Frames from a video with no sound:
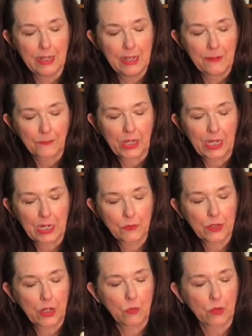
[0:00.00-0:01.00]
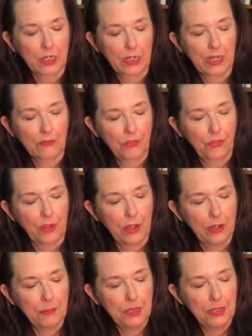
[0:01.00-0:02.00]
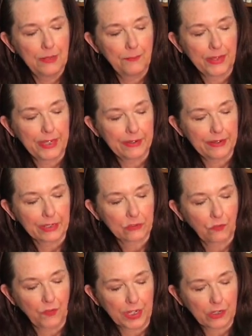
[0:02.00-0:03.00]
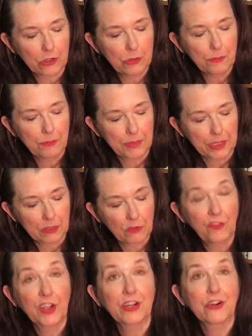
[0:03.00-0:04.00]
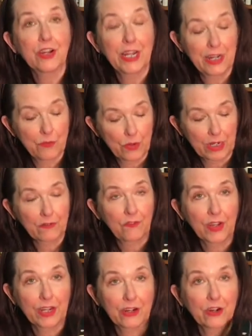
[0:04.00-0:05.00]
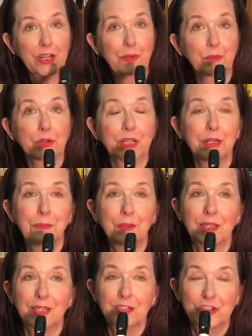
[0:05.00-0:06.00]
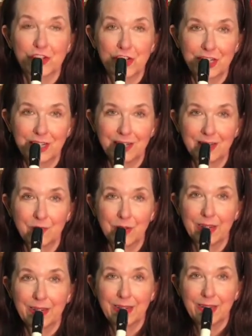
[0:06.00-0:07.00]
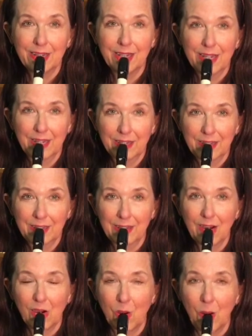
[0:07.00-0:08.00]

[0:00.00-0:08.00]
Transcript: Okay, here we go. We're going to have thumb, index finger, middle finger, and ring finger, and we're going to play G. Ready? Go.